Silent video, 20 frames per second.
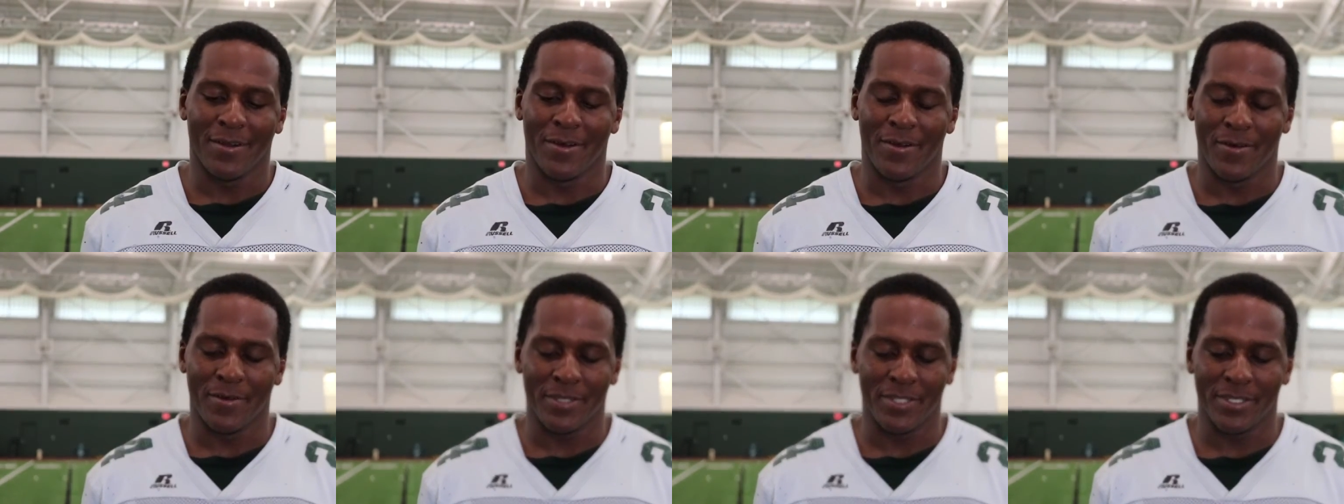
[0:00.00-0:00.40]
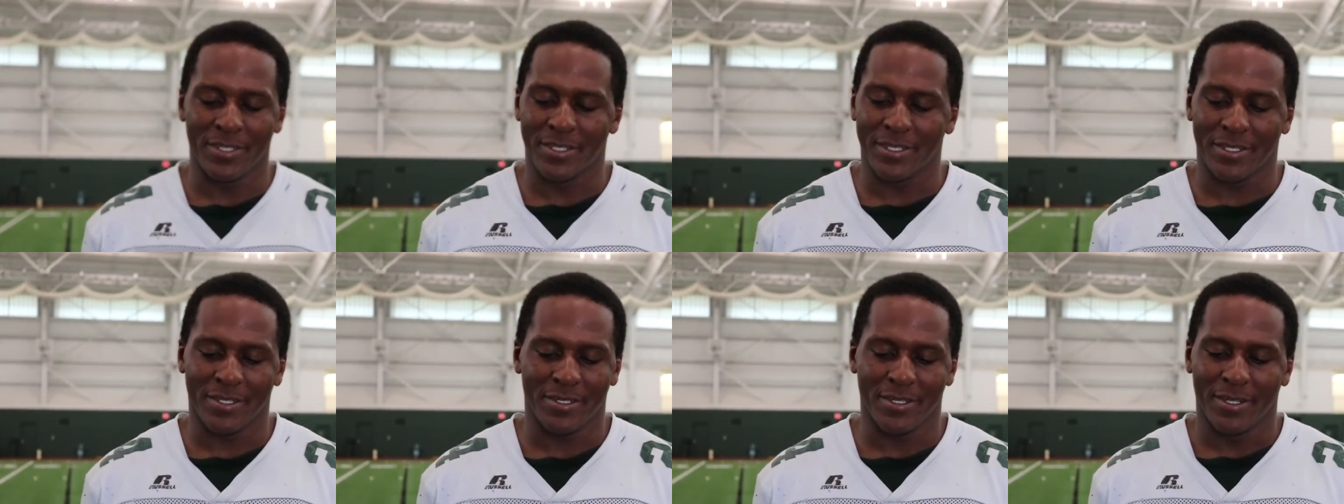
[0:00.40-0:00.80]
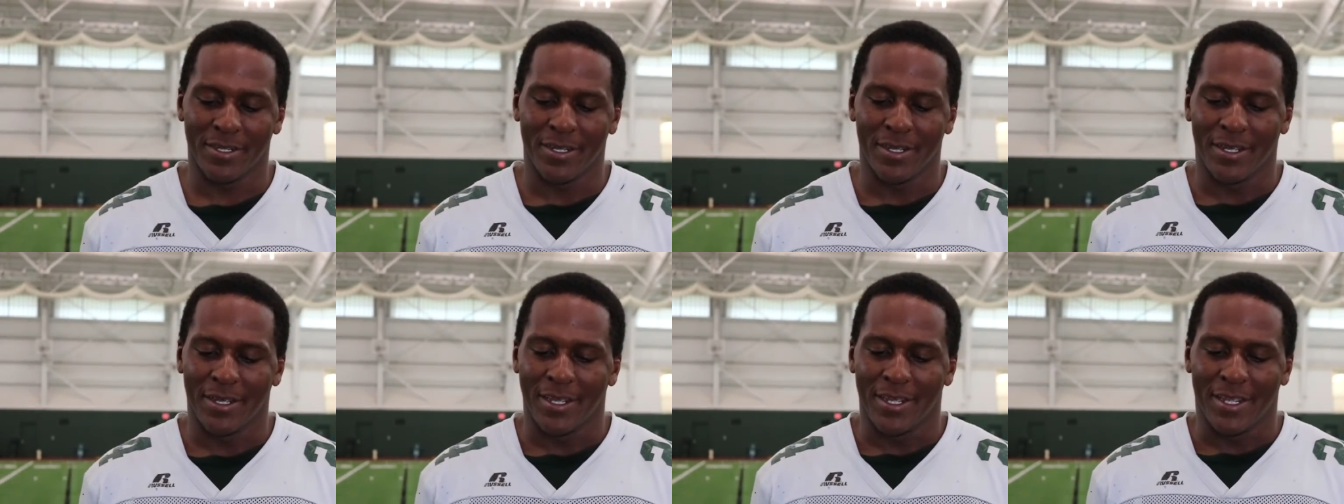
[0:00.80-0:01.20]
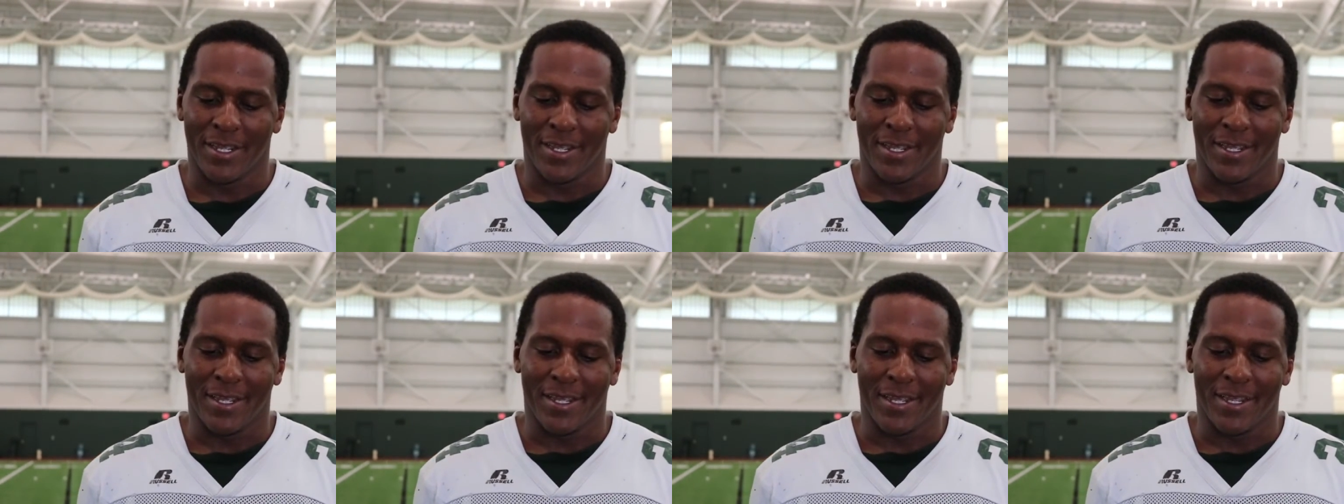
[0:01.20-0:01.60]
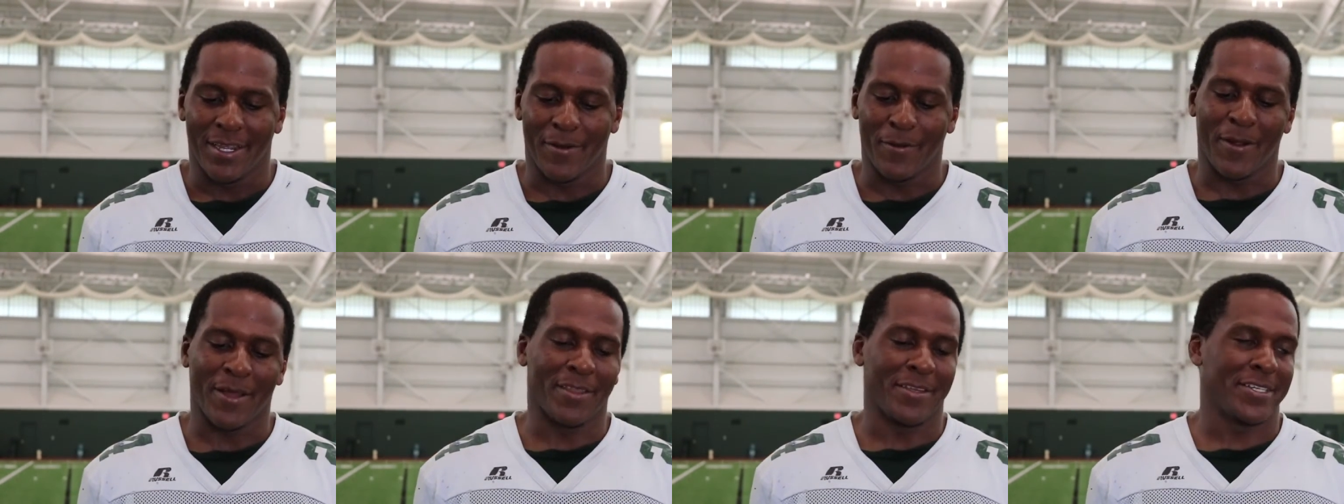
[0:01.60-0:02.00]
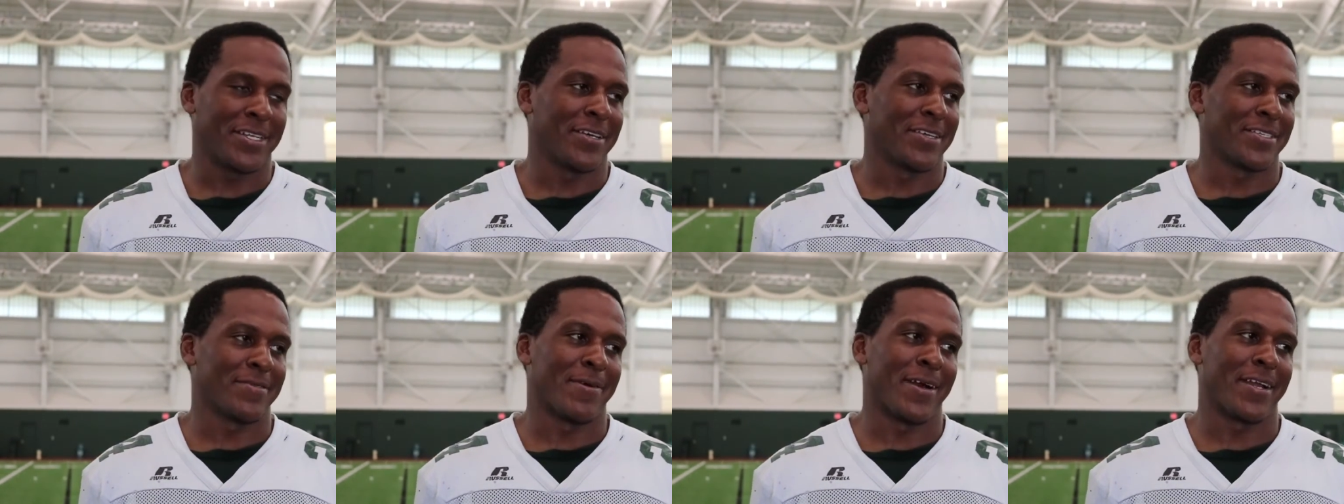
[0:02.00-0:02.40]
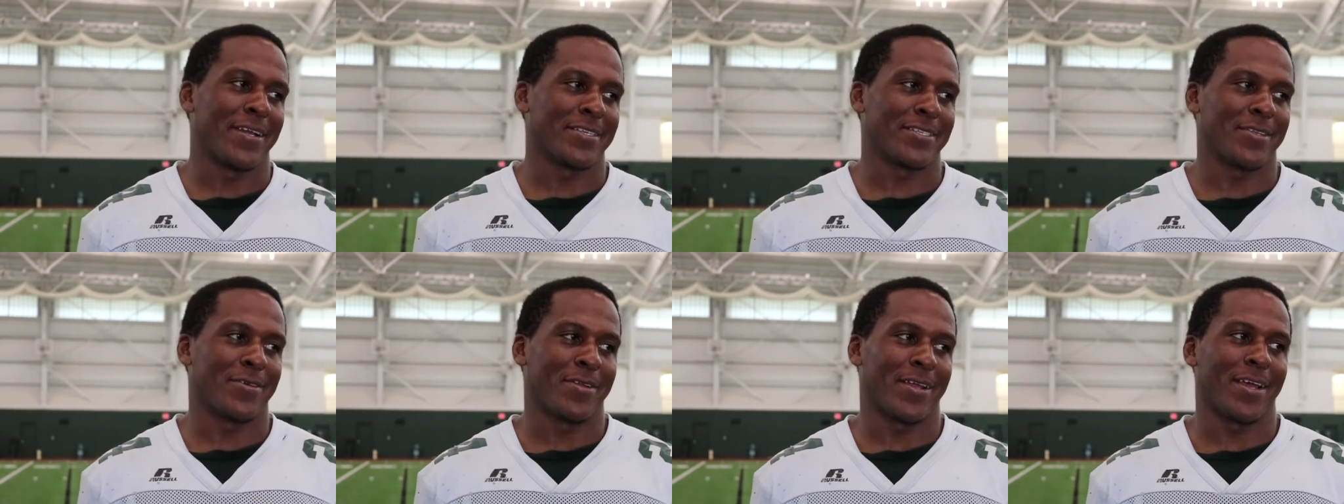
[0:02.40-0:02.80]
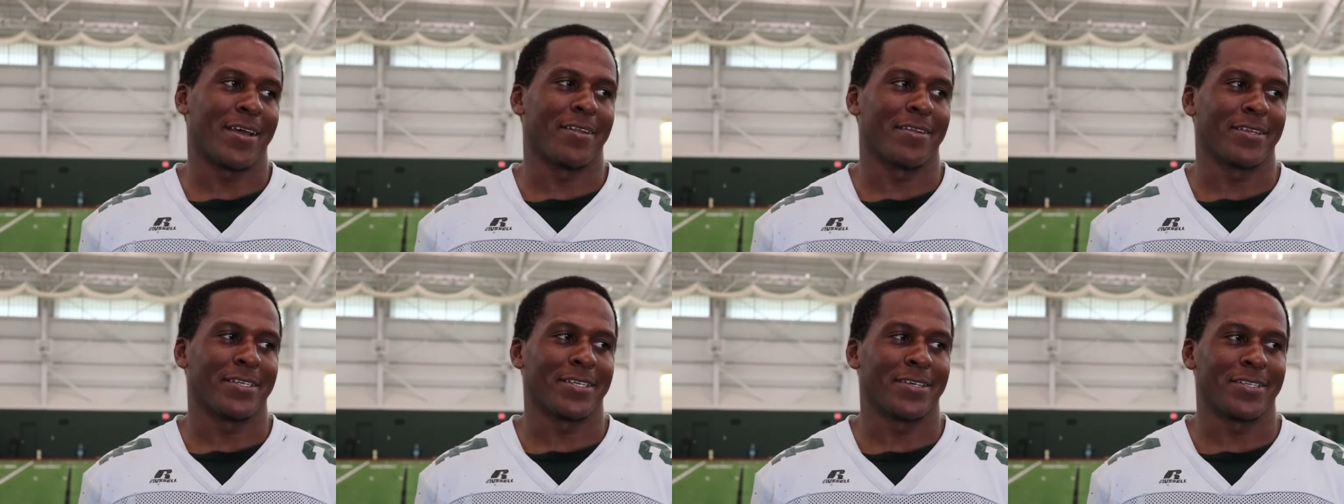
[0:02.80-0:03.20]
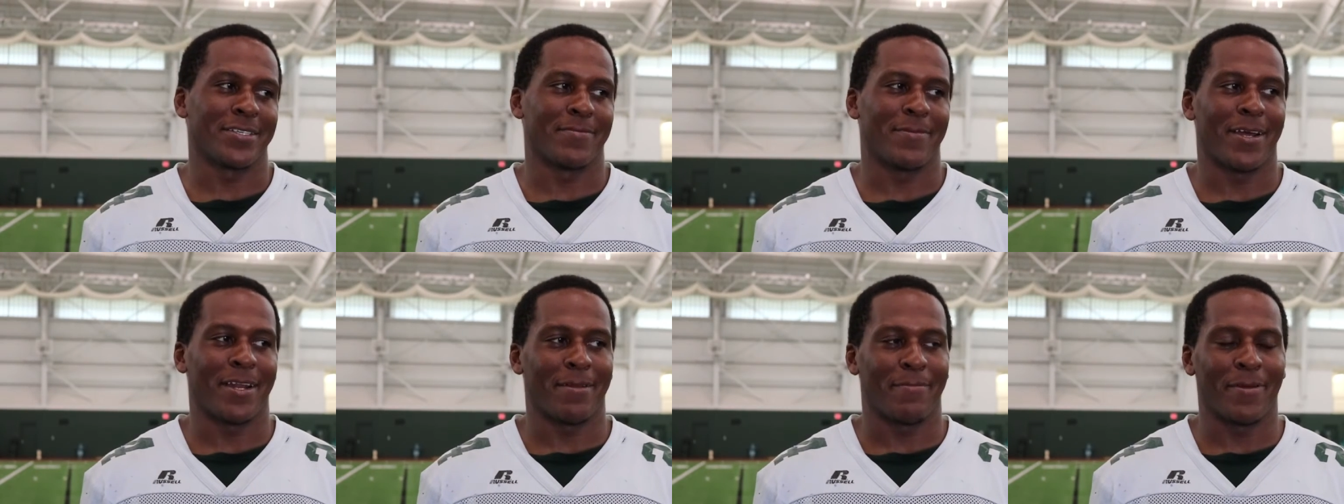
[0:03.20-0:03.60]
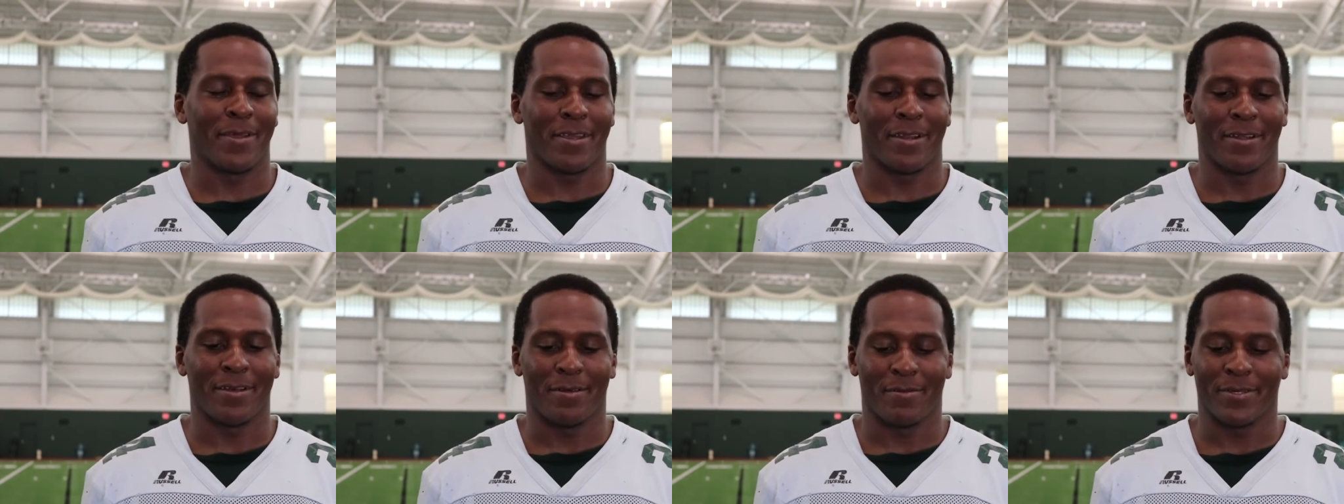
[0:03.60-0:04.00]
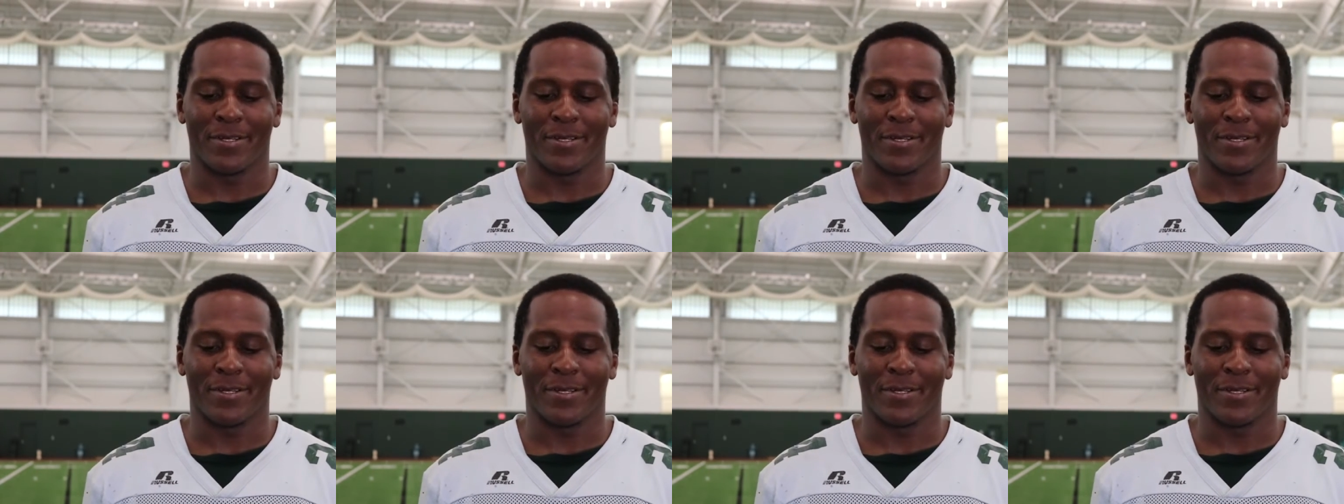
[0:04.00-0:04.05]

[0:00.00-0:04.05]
you know, it's just you rather tell somebody to slow down than tell somebody to pick it up.